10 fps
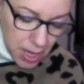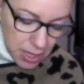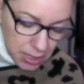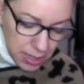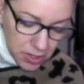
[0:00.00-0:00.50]

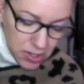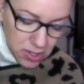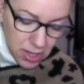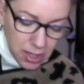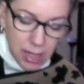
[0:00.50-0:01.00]
Next
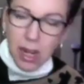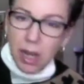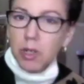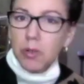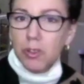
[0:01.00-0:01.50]
thing, and I'm
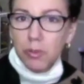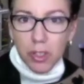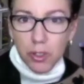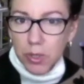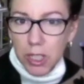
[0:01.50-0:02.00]
going through these
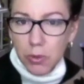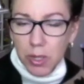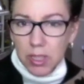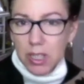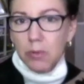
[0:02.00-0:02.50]
really
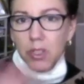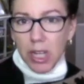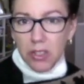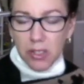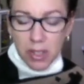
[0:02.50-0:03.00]
quickly, and we'll get
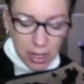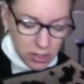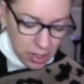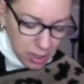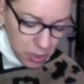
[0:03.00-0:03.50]
to the next
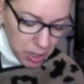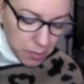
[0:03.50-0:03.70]
thing in a minute.